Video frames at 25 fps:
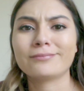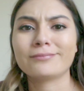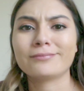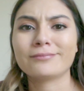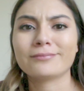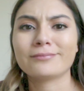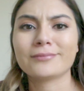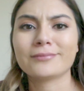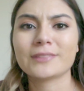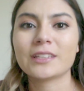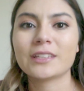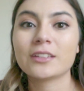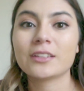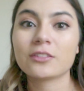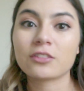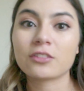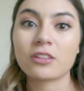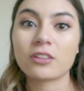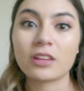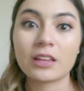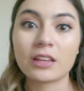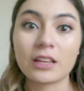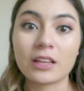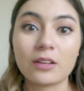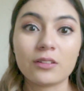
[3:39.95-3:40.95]
so then I
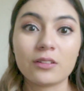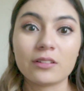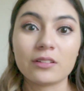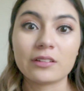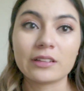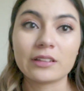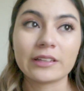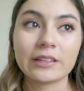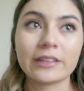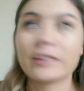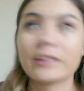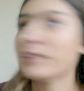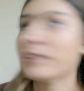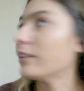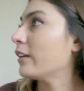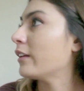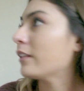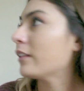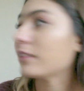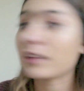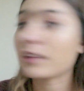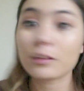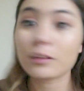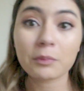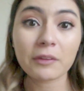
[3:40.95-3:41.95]
was like, that's my
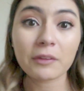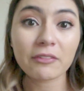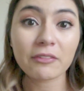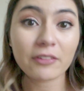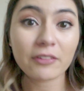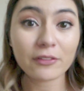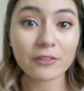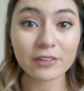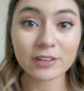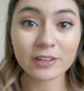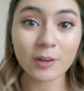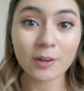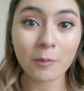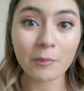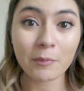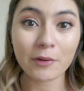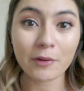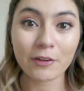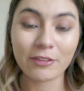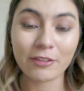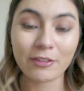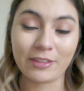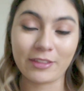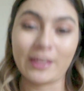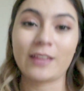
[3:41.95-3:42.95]
favorite number.
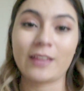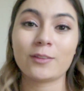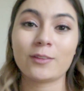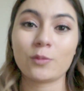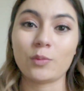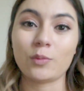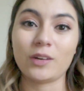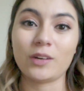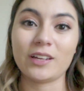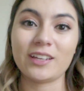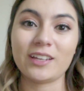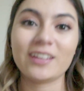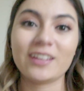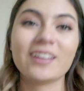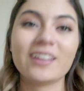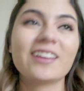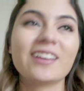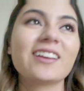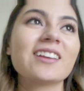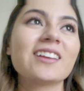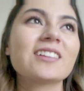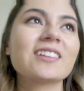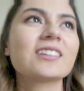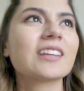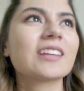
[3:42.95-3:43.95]
That's why. He's
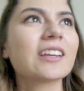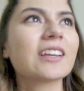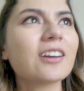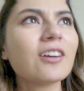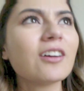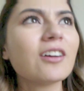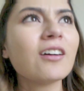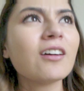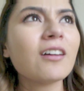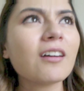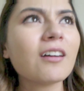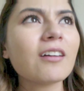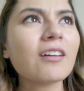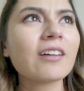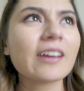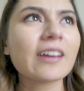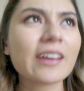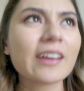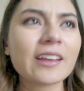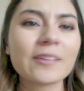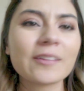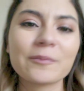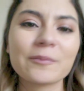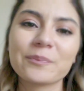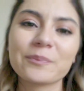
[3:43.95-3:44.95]
like, oh, okay.
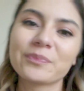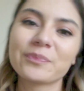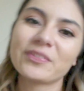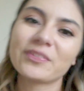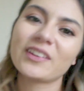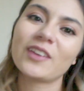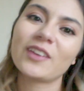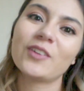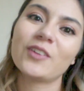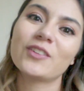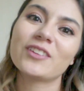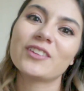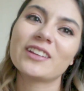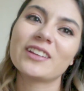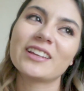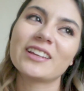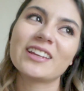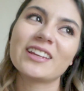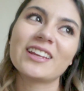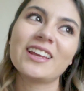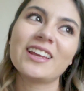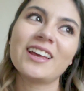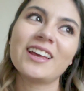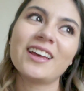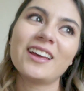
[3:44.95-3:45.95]
I was like,
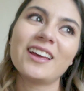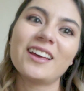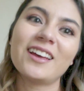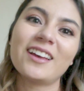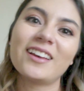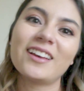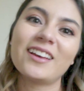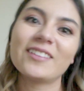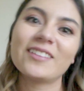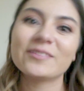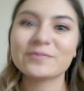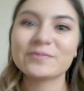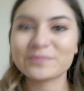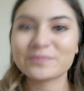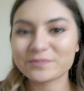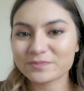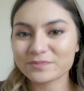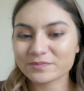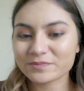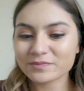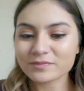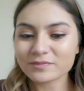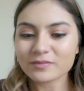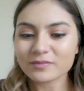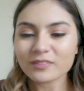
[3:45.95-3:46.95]
yeah.
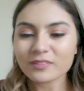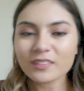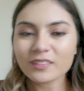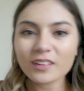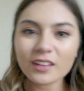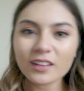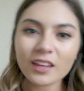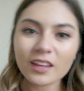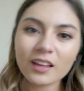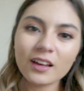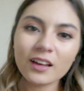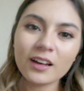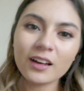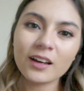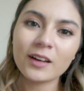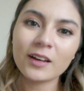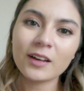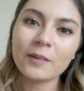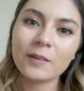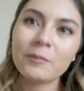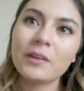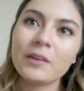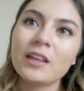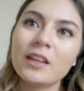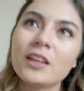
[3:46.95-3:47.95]
Um,
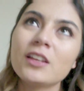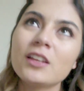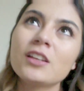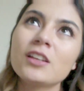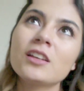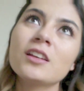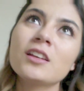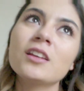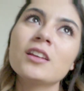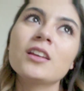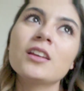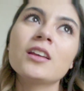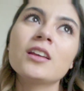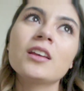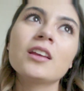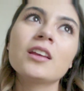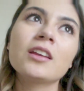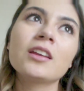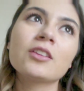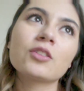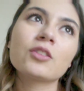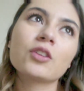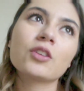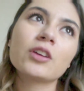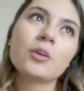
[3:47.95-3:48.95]
so he
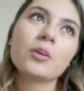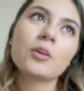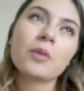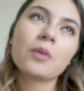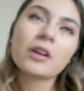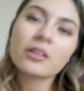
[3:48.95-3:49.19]
walked